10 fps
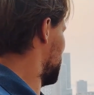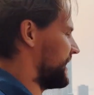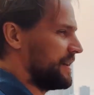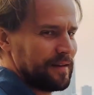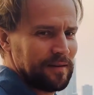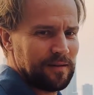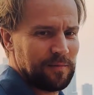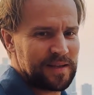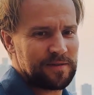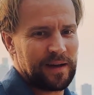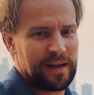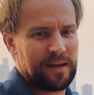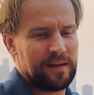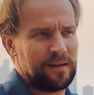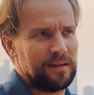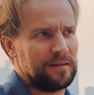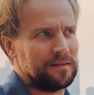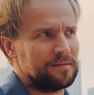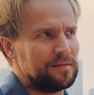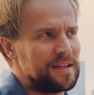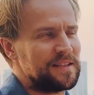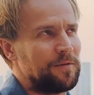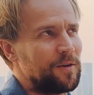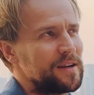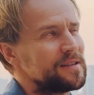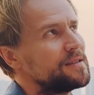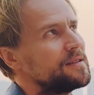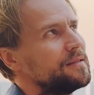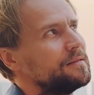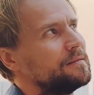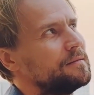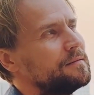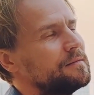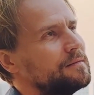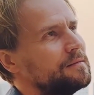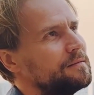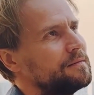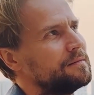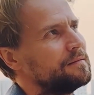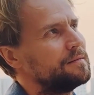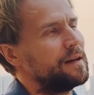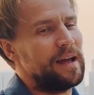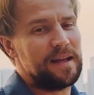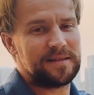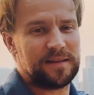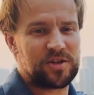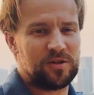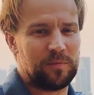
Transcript: And by the way, in the forests, in the national